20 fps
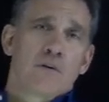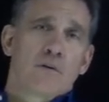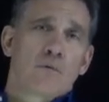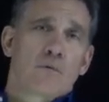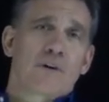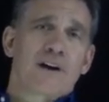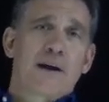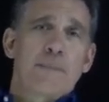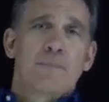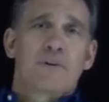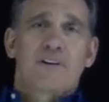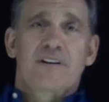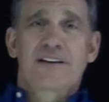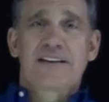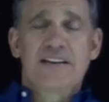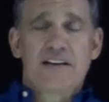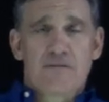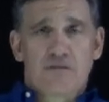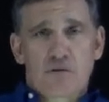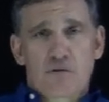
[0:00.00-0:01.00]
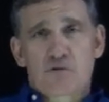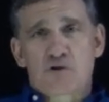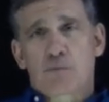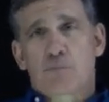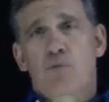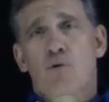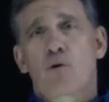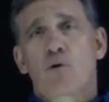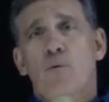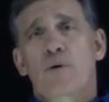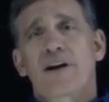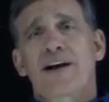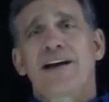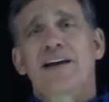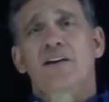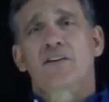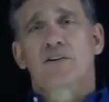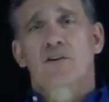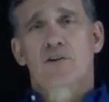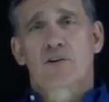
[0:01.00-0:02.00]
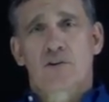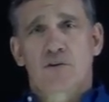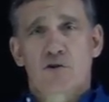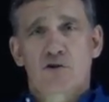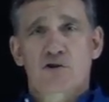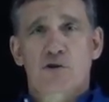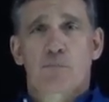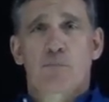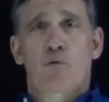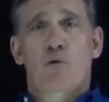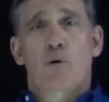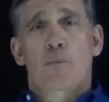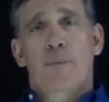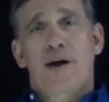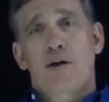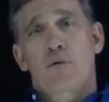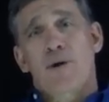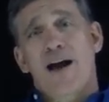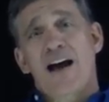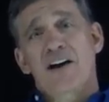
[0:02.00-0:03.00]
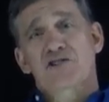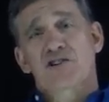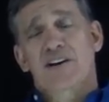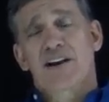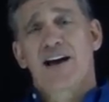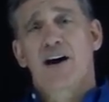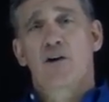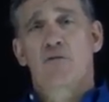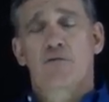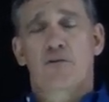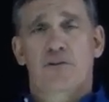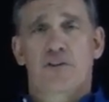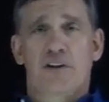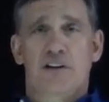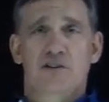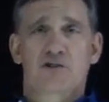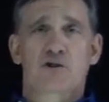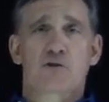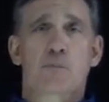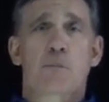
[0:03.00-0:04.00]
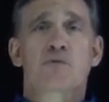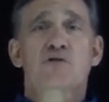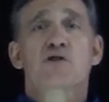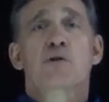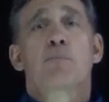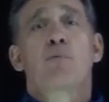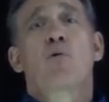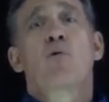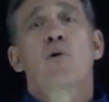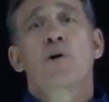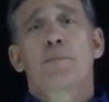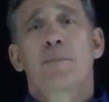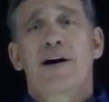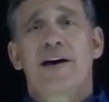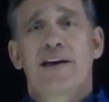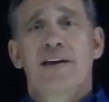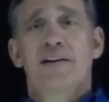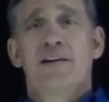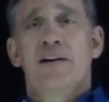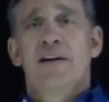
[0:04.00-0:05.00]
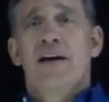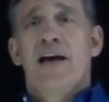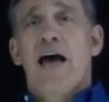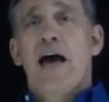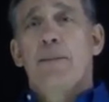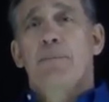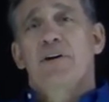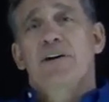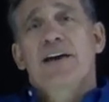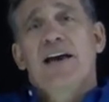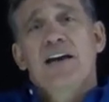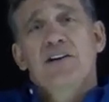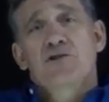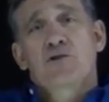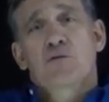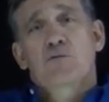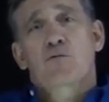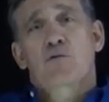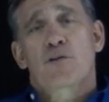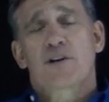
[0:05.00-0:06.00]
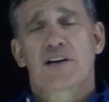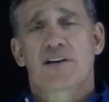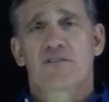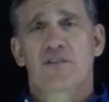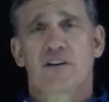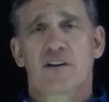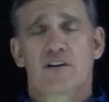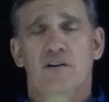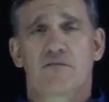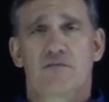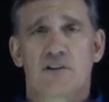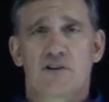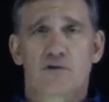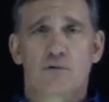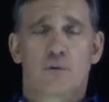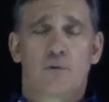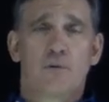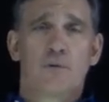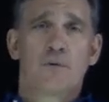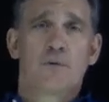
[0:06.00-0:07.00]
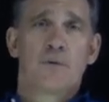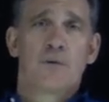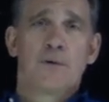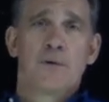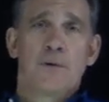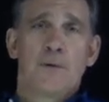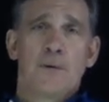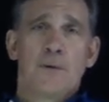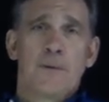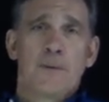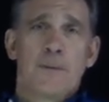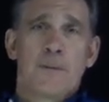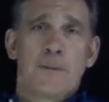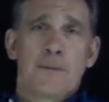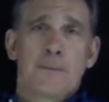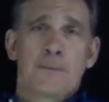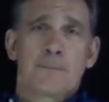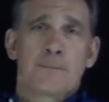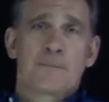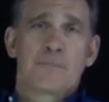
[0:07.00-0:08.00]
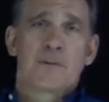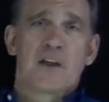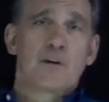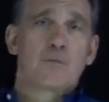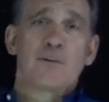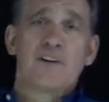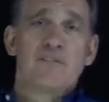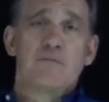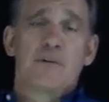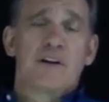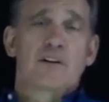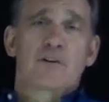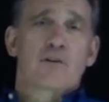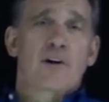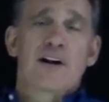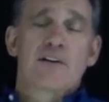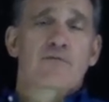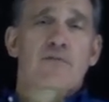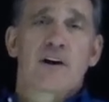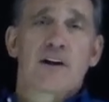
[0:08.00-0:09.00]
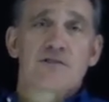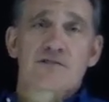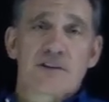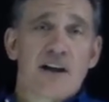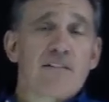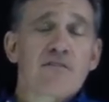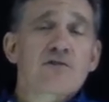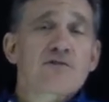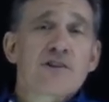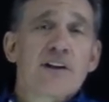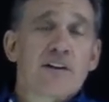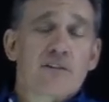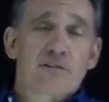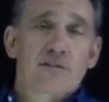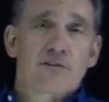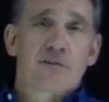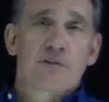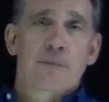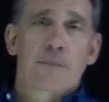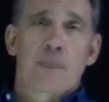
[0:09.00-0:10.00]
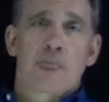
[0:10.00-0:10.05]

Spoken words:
what I believed, to support what I had learned, to support my rationale for things, to support my application for a given individual. And we've been great friends ever since.